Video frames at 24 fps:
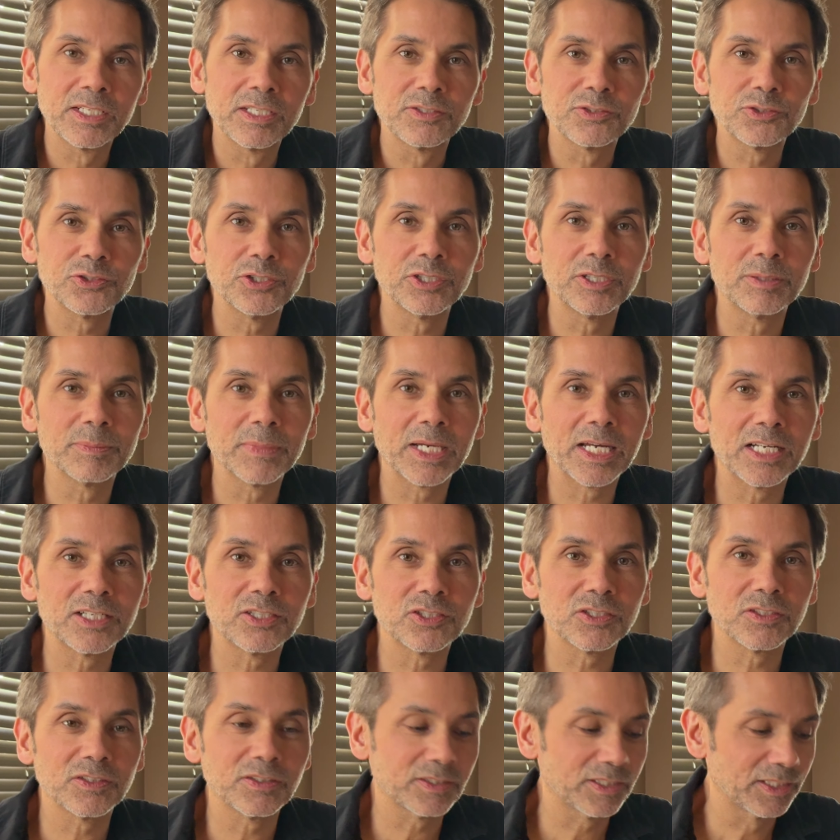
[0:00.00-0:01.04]
So you can
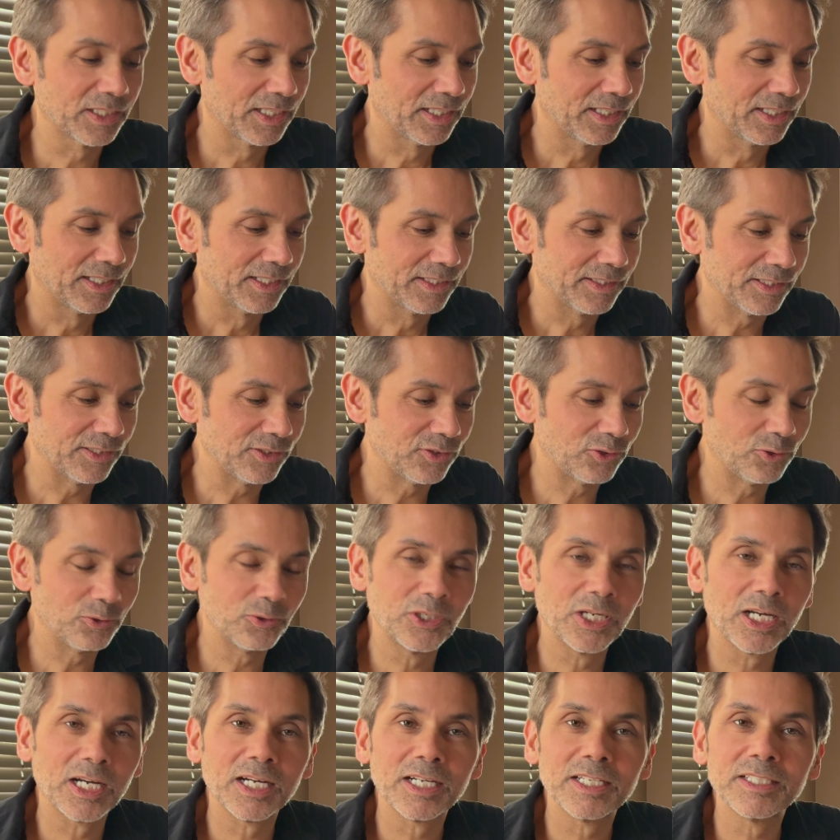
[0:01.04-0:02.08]
imagine these two
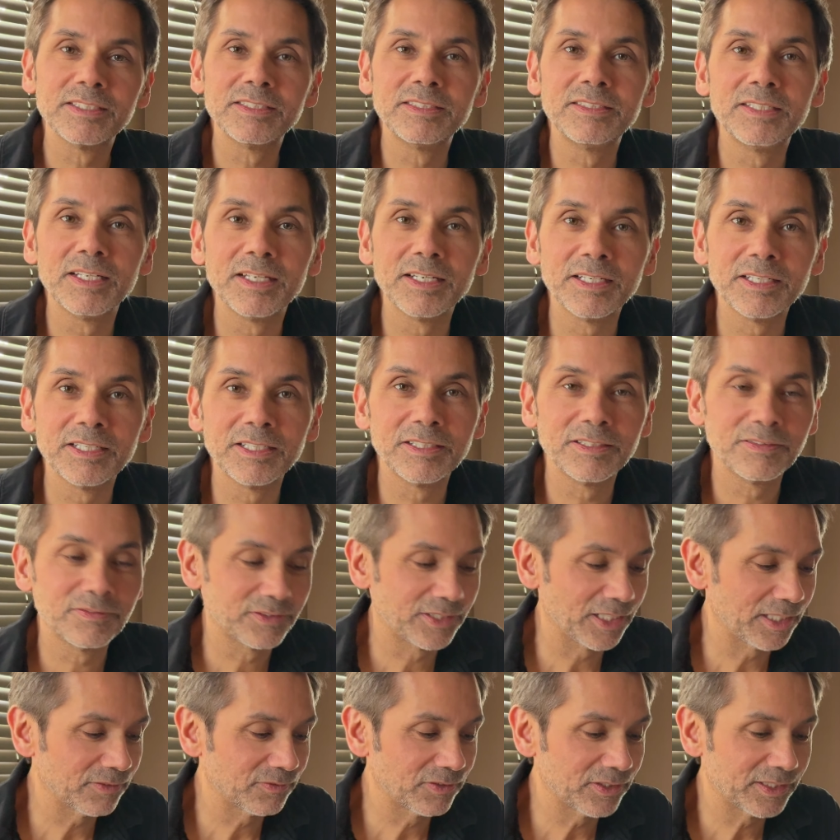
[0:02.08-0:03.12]
guys,
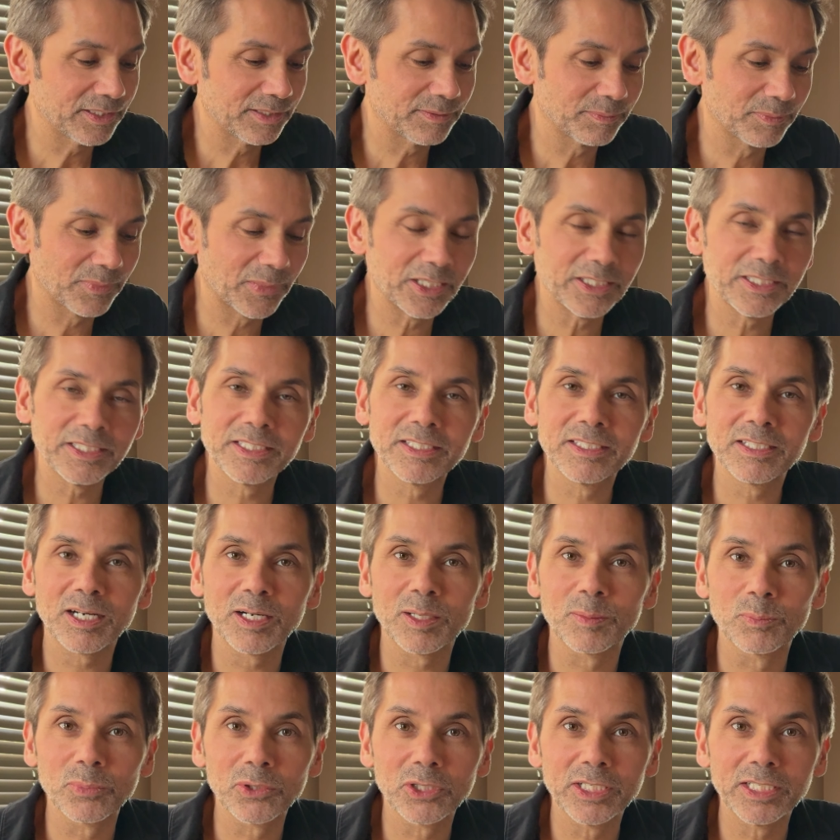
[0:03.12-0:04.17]
David and Mike, are
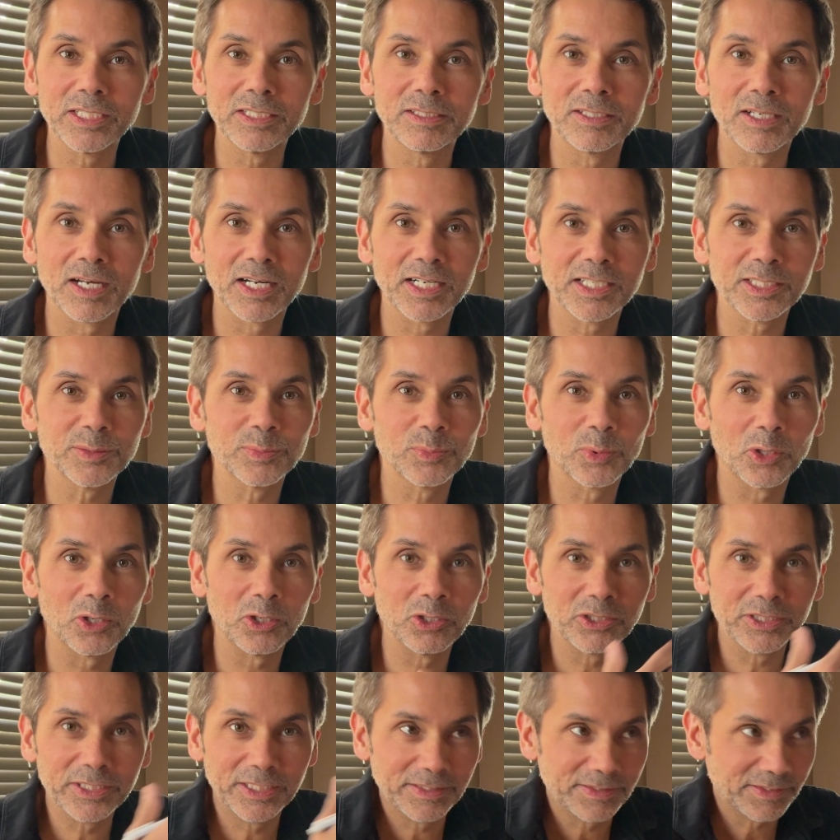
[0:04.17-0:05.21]
playing
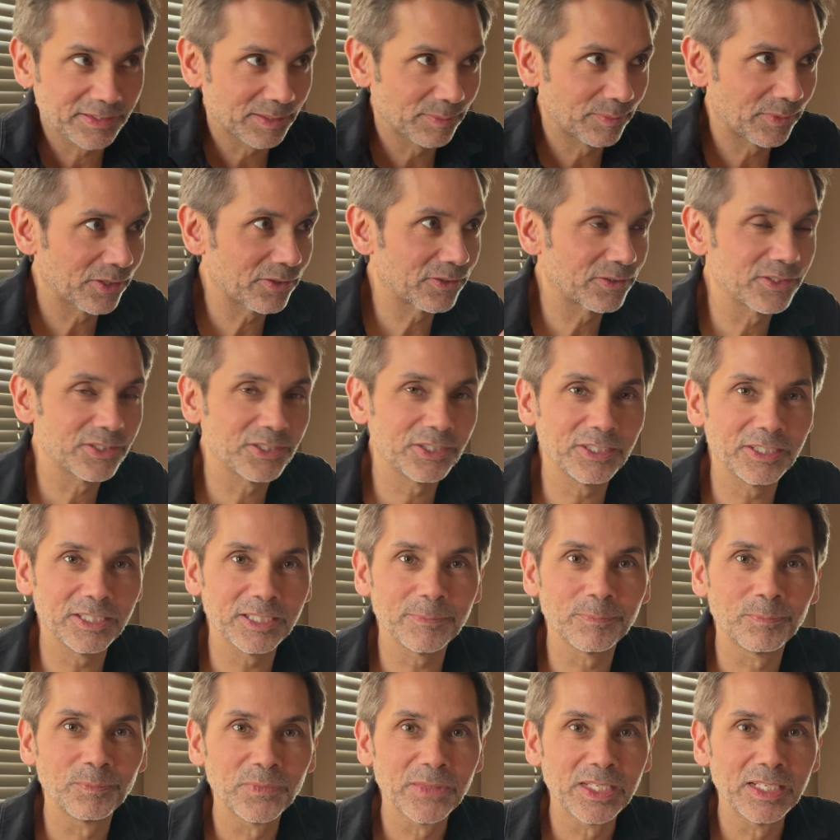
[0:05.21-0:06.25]
dodgeball against some other
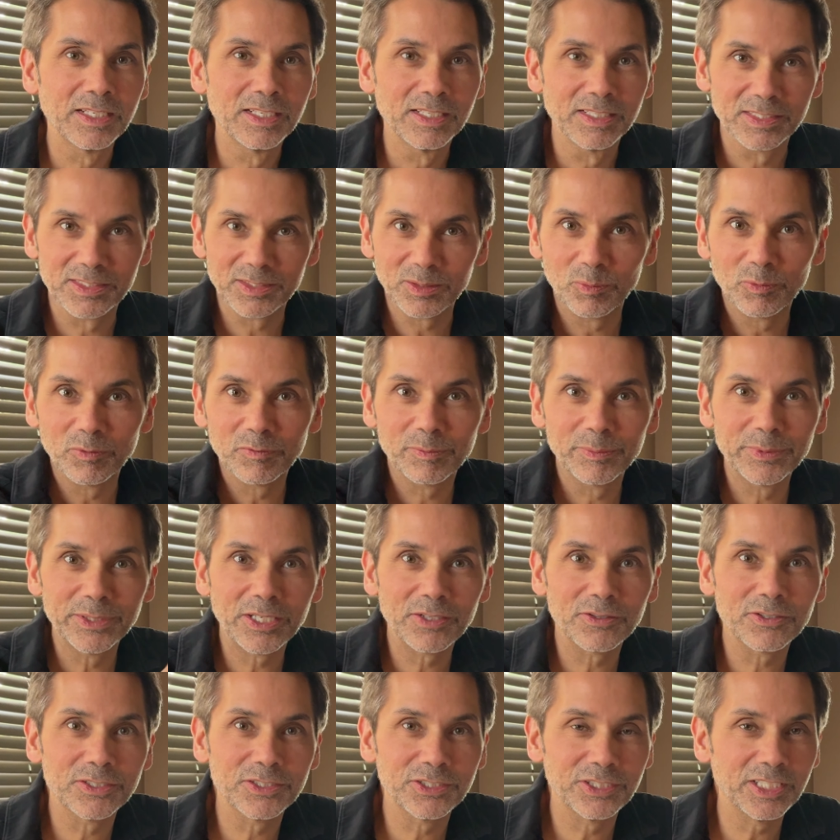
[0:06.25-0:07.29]
team. Someone from the
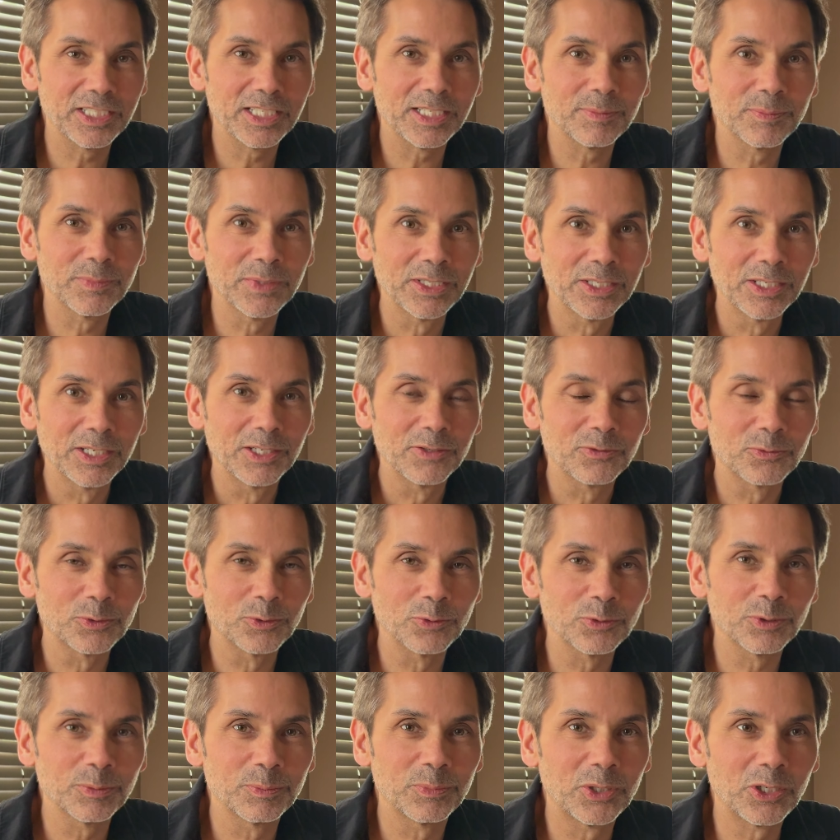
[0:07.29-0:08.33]
other team threw
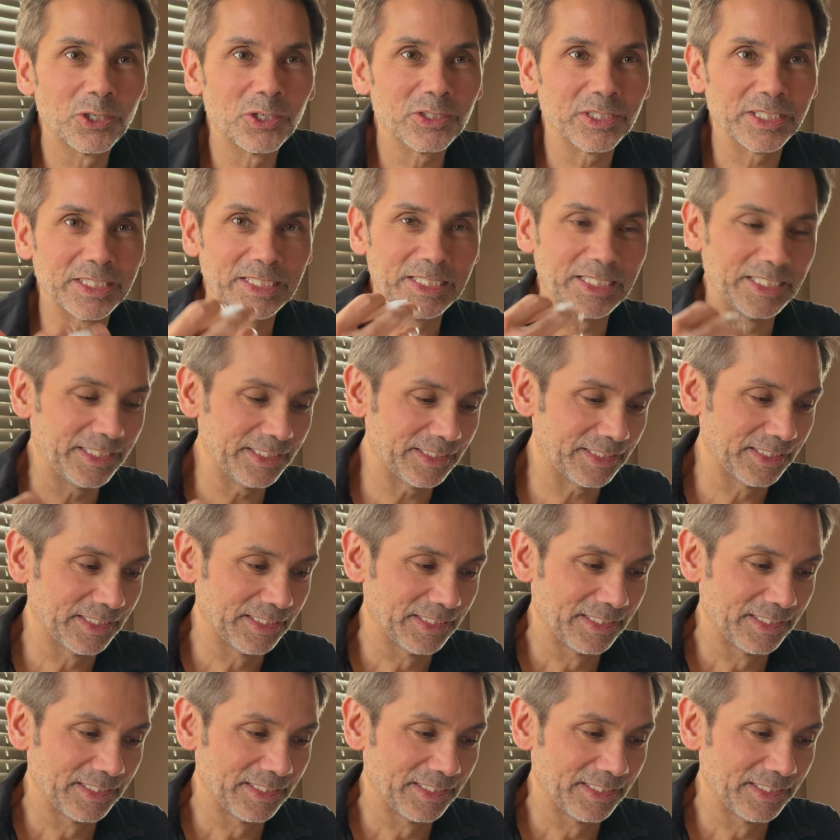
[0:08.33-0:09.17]
the ball. It hit,